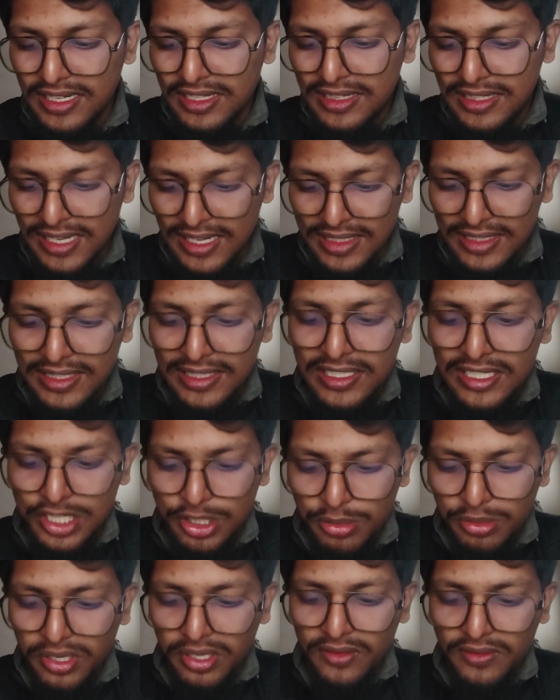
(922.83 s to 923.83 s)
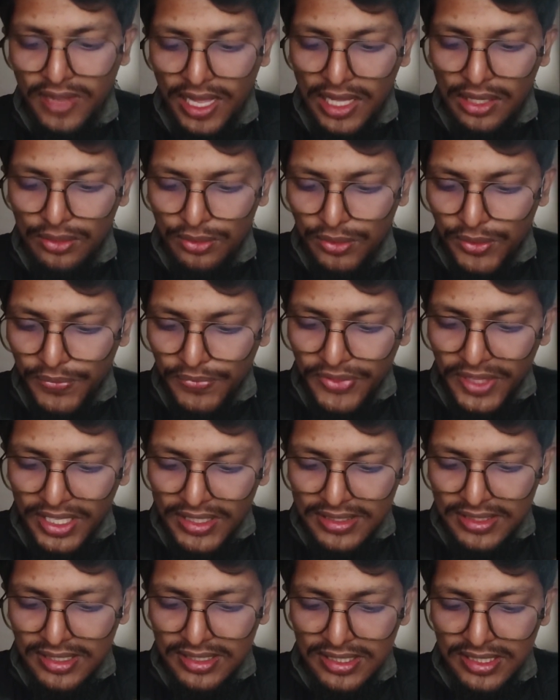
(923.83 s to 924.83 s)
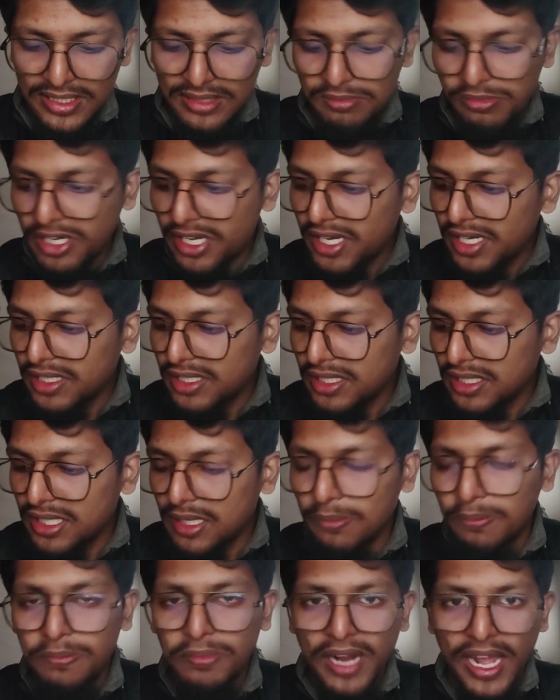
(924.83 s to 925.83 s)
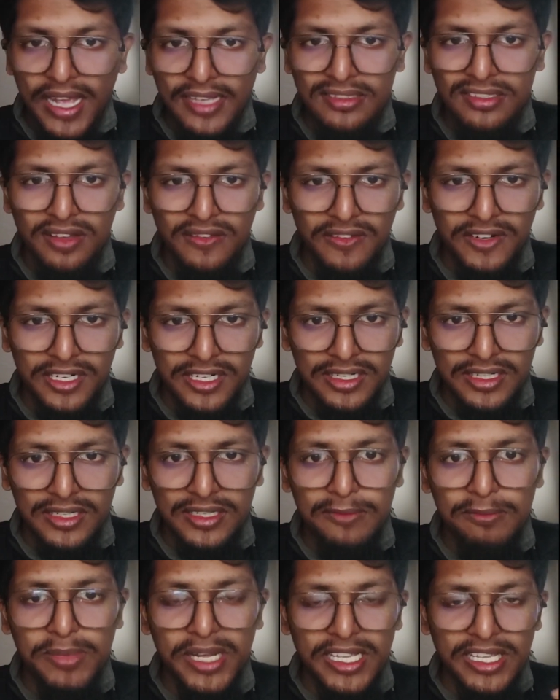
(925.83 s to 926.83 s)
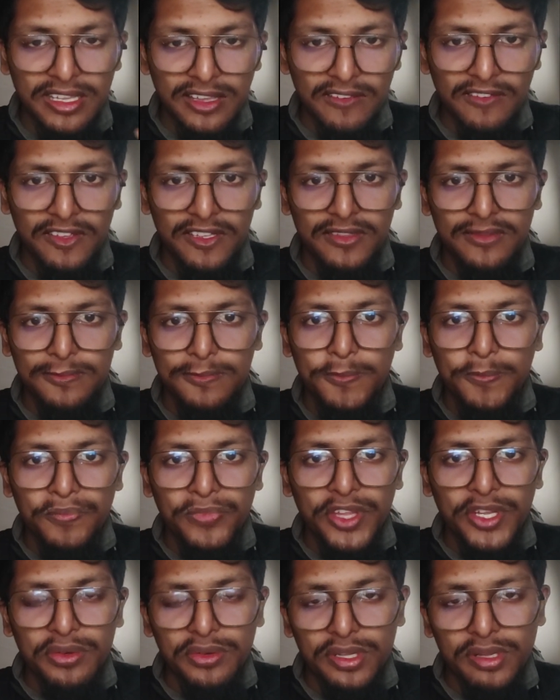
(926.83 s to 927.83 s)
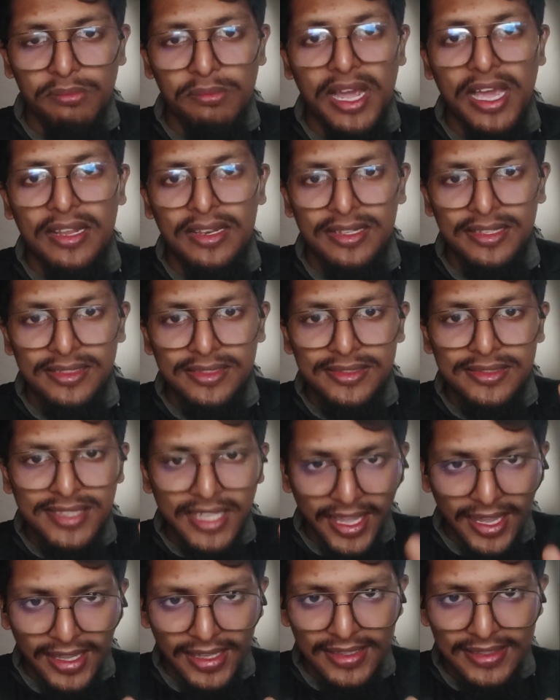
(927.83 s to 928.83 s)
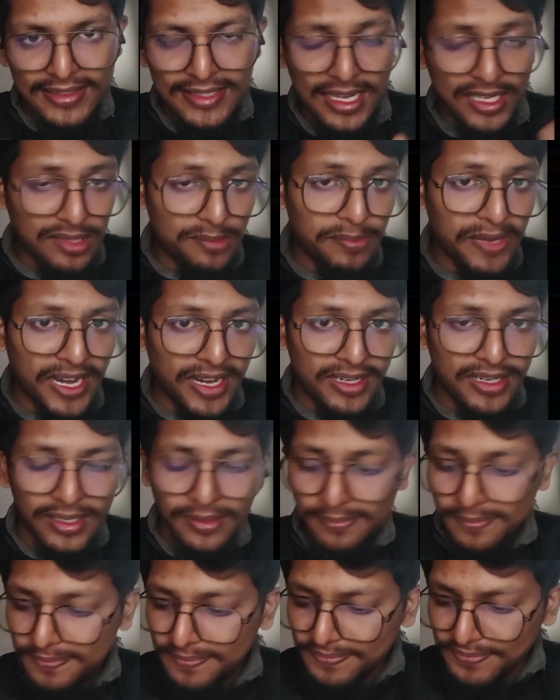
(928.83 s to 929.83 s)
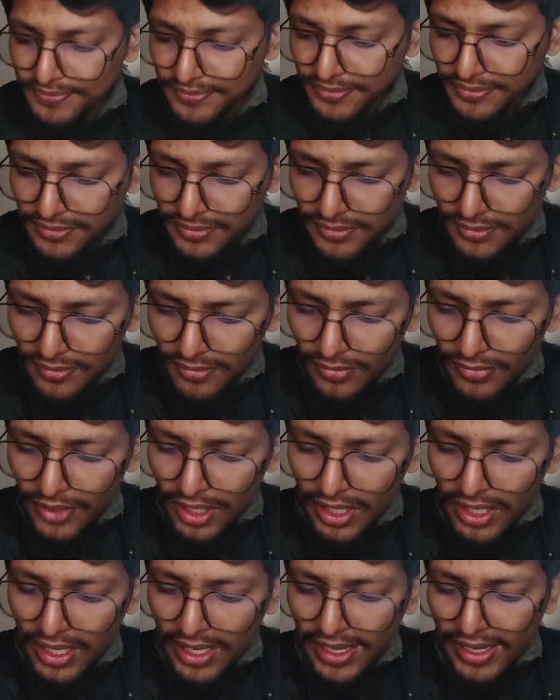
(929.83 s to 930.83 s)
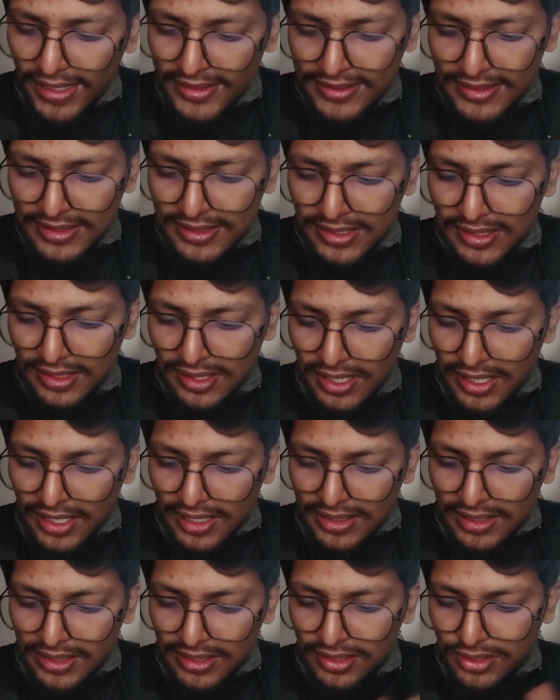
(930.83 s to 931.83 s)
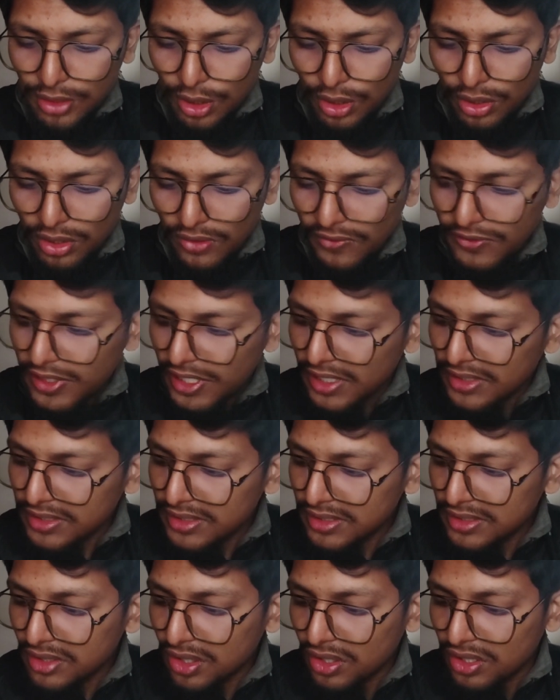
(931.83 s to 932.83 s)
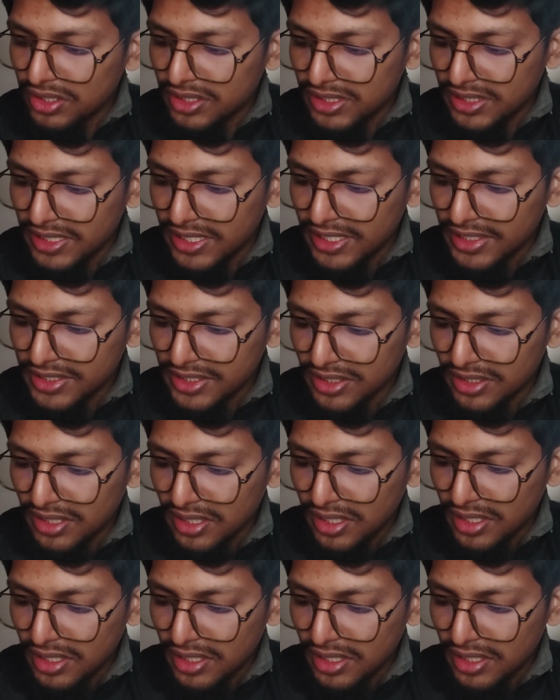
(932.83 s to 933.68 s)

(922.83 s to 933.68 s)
target numeric value such as predict the price of a car by given to the mileage, age and the brand name, etc. This sort of task is called regression.